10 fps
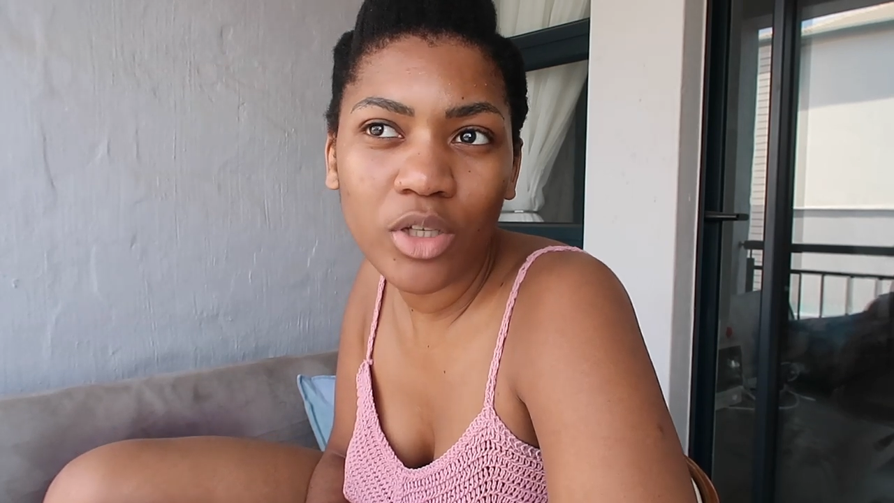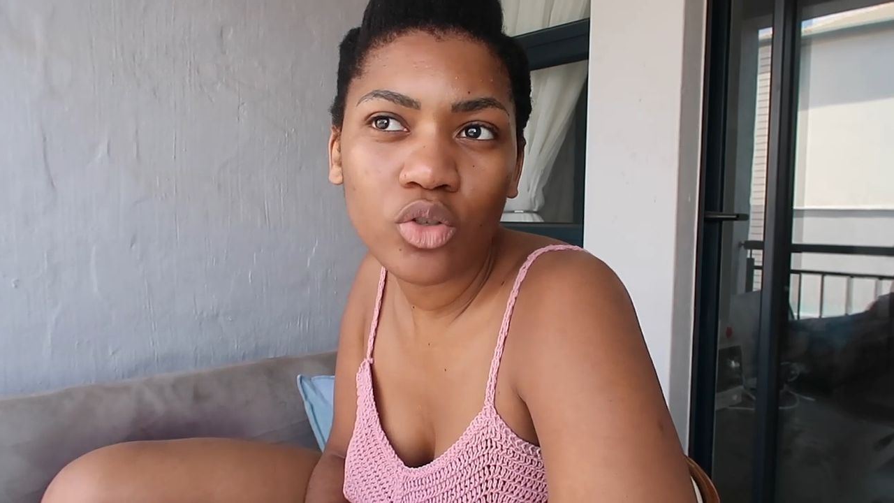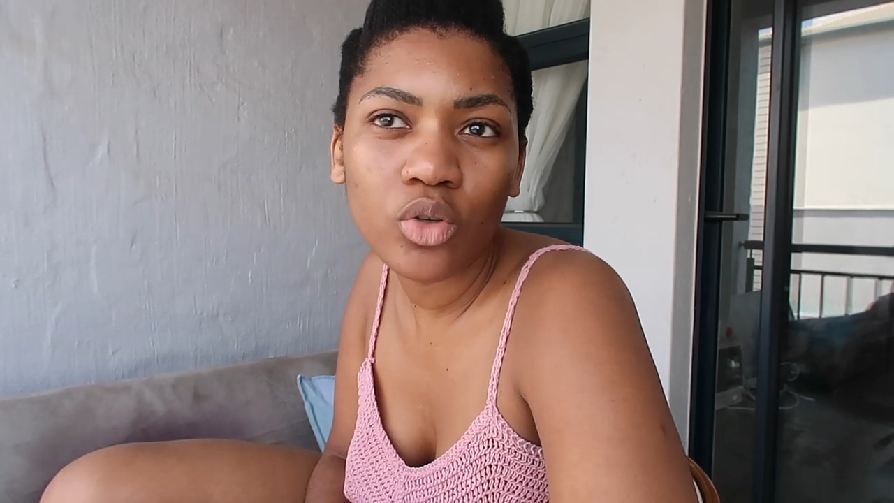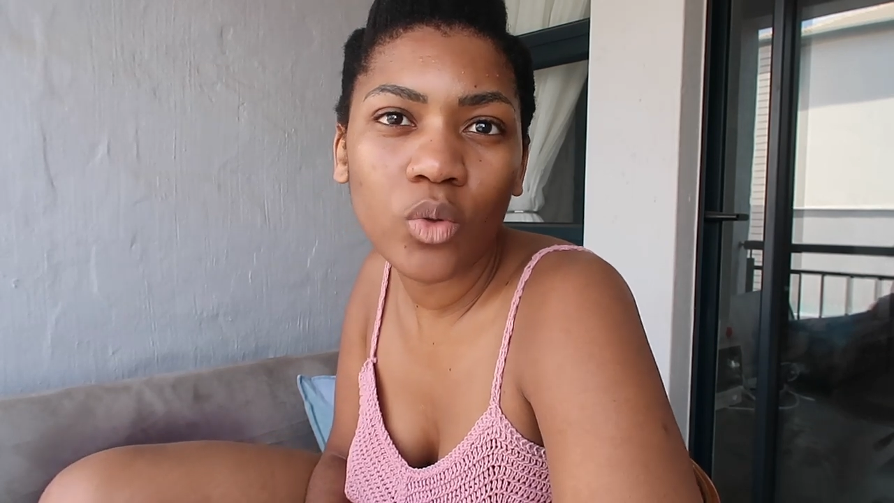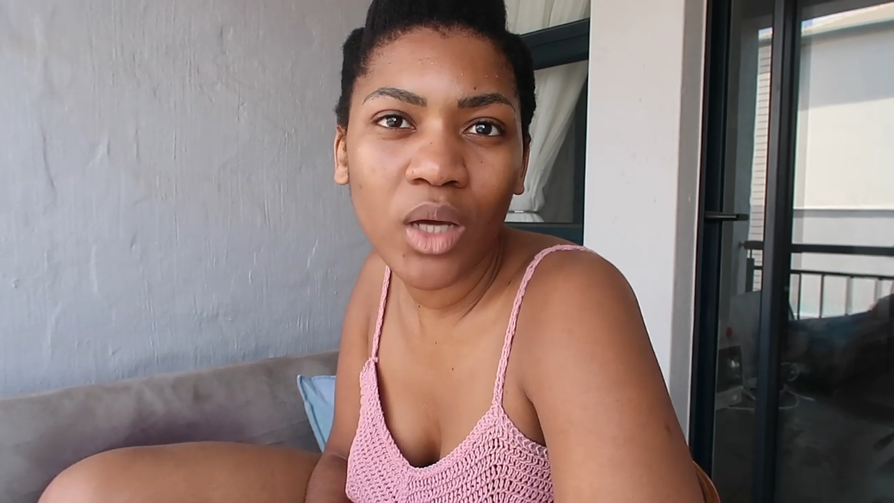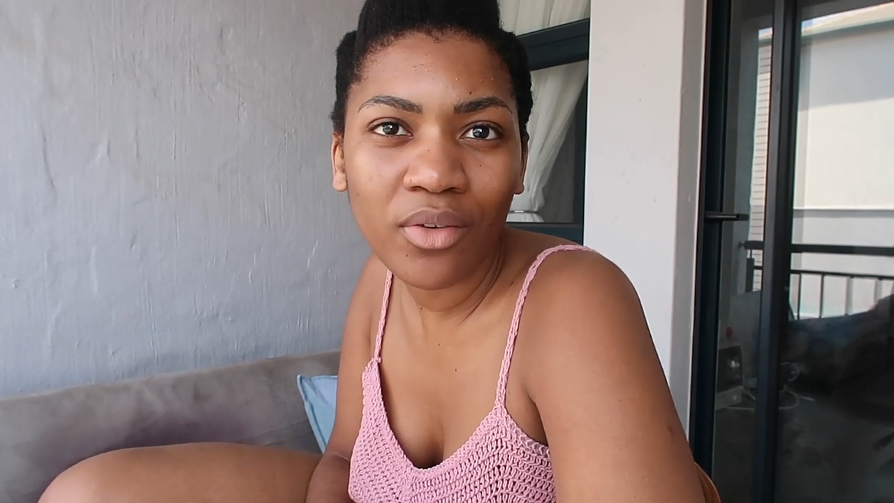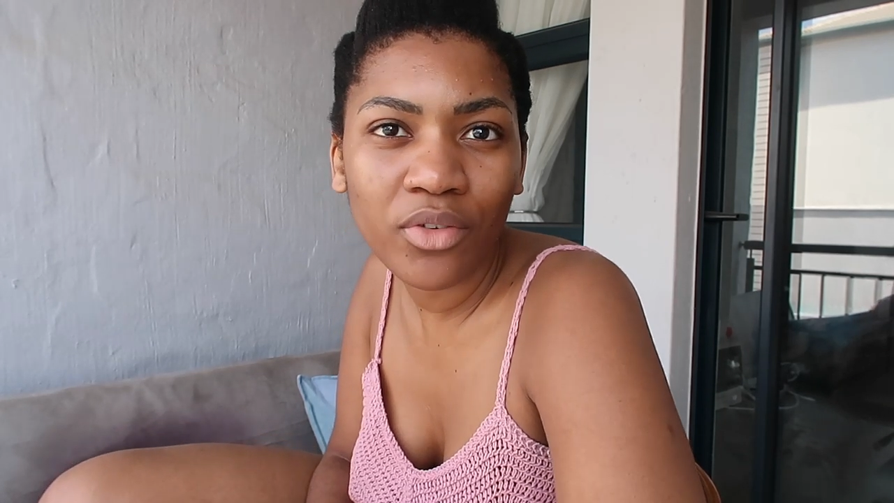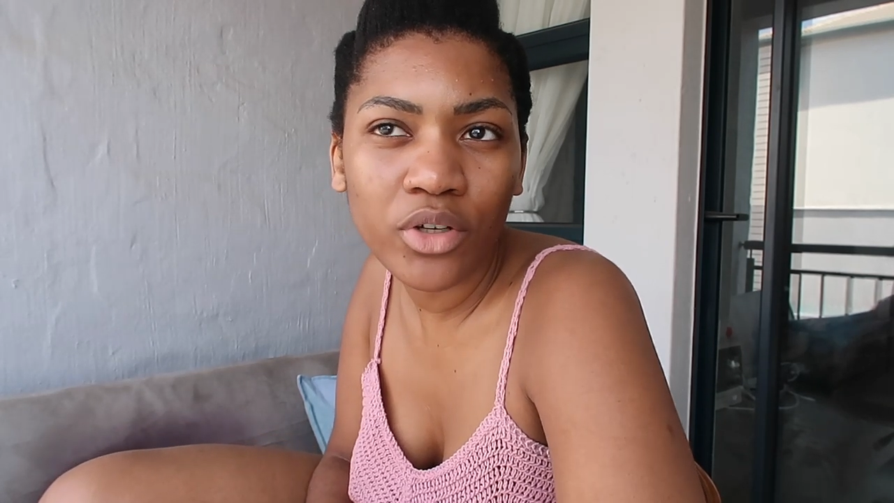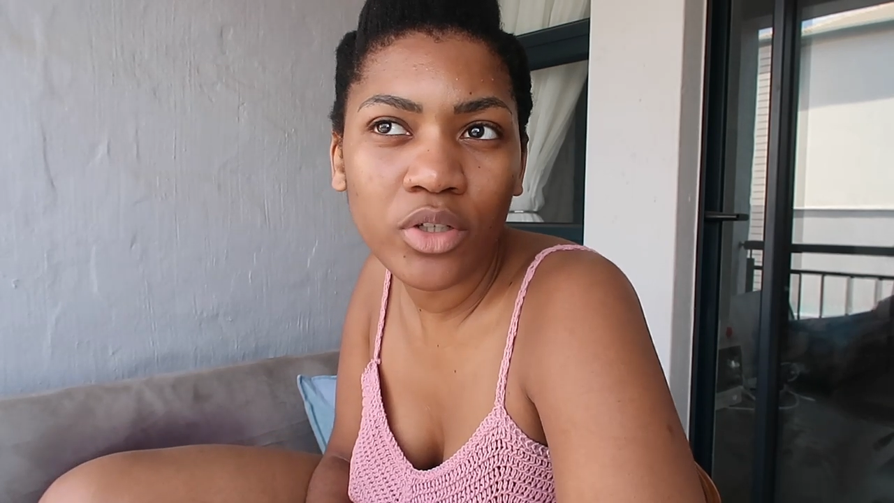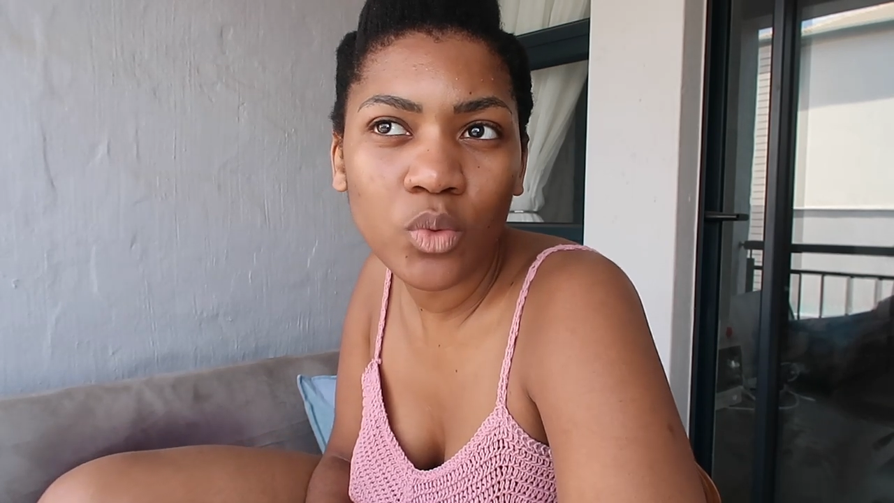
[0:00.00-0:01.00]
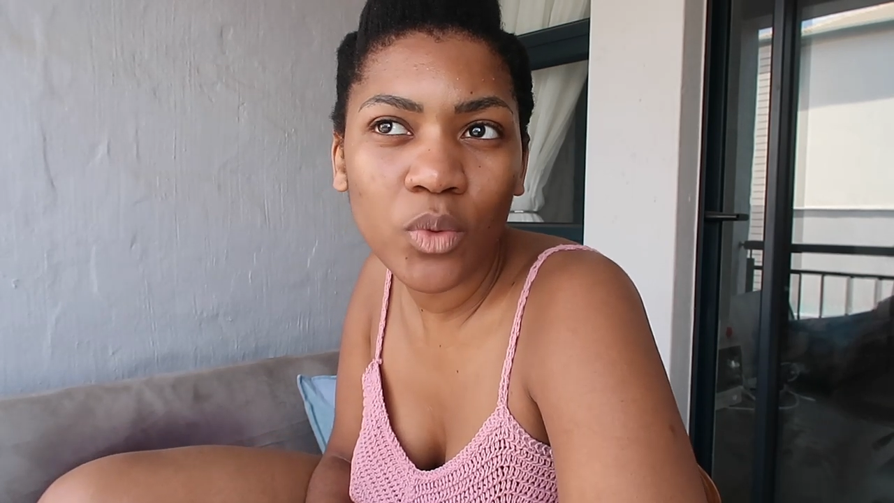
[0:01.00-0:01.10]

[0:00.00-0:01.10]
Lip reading: make sure you cover it